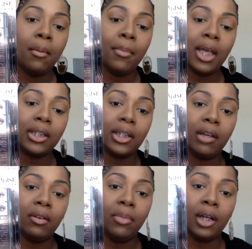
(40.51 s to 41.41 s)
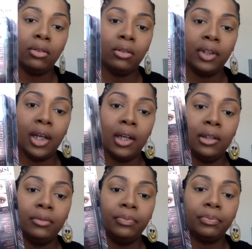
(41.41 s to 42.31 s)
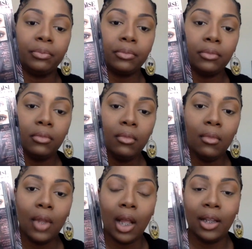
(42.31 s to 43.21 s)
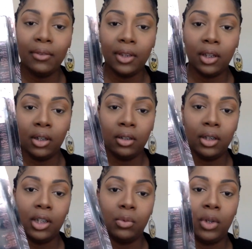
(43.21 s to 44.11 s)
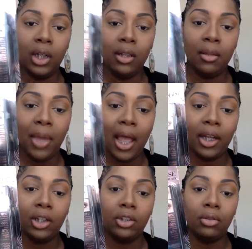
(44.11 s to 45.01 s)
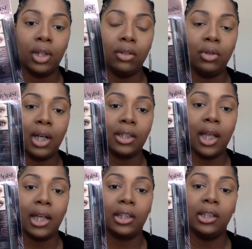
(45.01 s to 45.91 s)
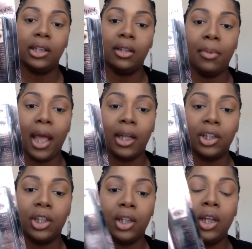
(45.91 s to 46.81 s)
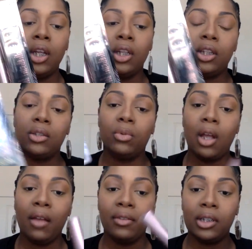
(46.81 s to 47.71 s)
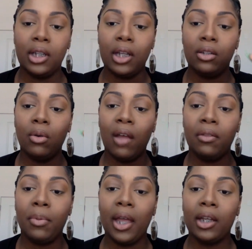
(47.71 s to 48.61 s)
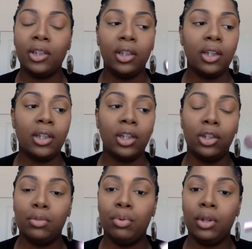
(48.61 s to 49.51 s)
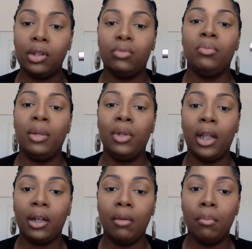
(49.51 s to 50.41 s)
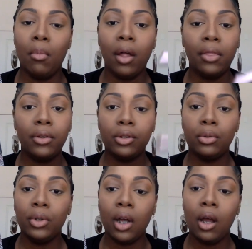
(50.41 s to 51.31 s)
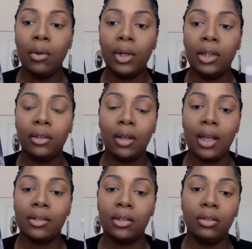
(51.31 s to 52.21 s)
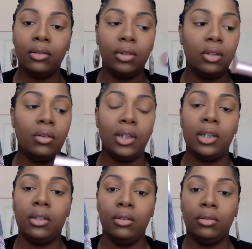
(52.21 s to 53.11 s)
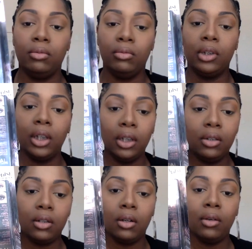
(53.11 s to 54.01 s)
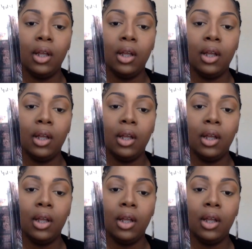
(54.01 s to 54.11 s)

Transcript: mascara by L'Oreal. I left this one in the package so that you guys can actually see the packaging. This one, obviously, I don't have packaging because I just bought this one maybe like a month or two ago, and I still, you know, it's still good, so